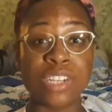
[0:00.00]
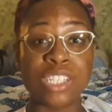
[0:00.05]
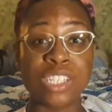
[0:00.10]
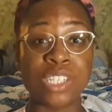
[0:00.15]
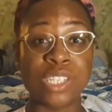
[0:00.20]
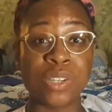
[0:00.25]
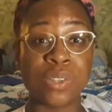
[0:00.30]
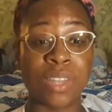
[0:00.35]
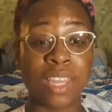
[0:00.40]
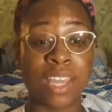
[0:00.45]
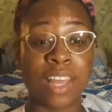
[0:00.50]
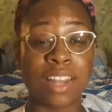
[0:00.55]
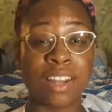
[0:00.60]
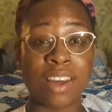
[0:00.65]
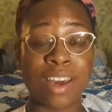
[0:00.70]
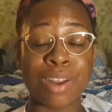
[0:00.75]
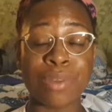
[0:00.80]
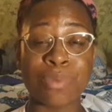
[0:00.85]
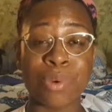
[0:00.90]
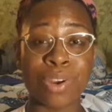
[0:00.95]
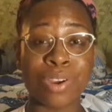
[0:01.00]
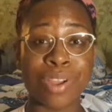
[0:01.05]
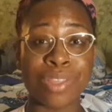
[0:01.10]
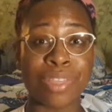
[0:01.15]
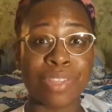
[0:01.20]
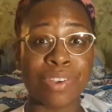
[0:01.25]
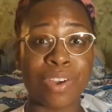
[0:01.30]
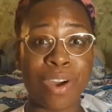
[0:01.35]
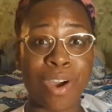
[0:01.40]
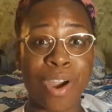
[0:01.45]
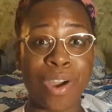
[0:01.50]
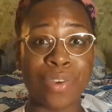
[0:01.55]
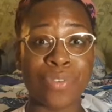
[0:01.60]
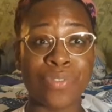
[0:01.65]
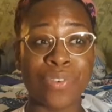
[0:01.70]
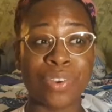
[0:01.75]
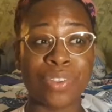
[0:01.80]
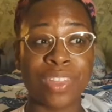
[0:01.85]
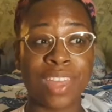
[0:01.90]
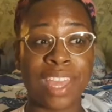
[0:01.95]
to do like a lot of work on the car
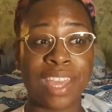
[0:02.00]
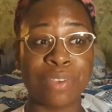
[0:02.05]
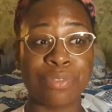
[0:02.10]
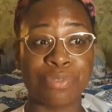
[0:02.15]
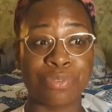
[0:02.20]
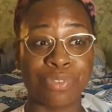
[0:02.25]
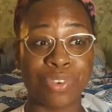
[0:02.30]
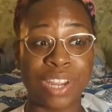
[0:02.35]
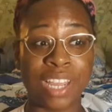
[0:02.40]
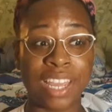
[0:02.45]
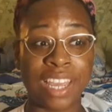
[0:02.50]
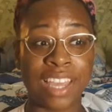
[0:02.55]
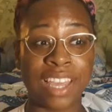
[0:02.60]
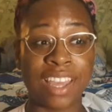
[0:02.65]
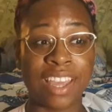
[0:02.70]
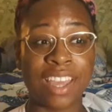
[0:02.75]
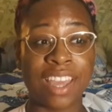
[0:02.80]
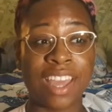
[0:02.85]
for like free,